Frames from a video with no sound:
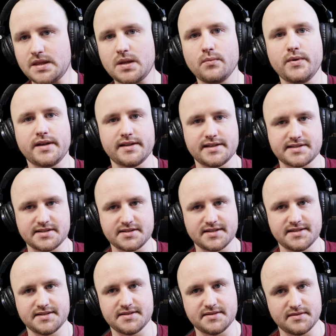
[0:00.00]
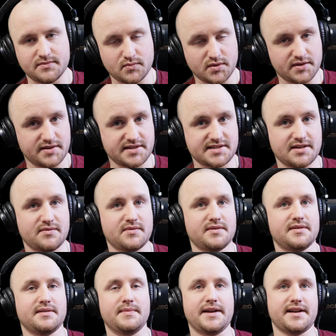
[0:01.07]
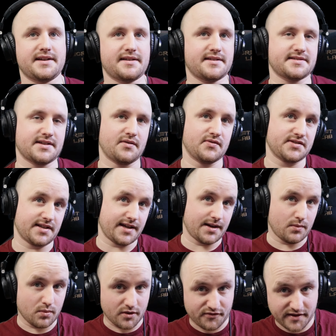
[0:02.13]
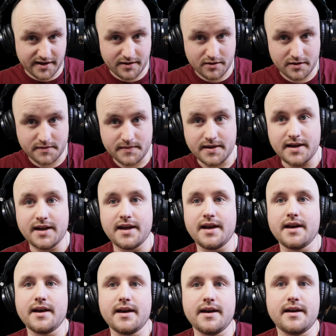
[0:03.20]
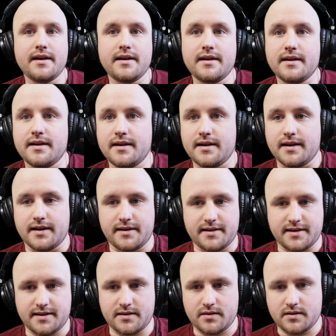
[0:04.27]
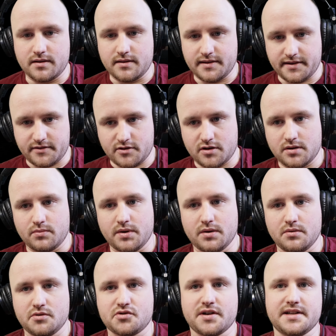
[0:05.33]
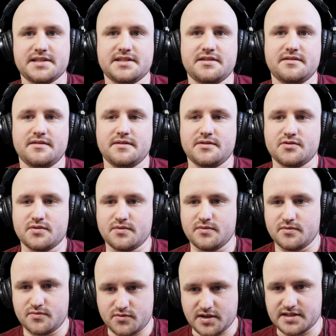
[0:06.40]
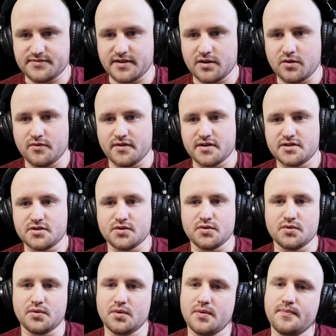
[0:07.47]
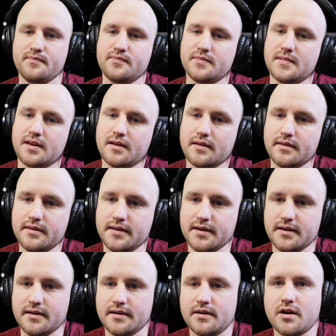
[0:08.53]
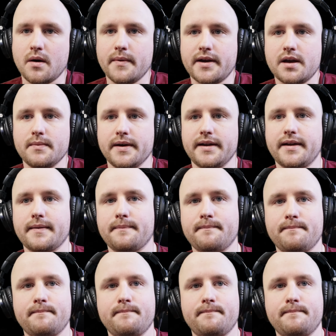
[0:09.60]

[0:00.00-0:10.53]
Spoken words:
we can listen to what the mic sounds like with that on. And then later on we'll transfer over to the Comica mic.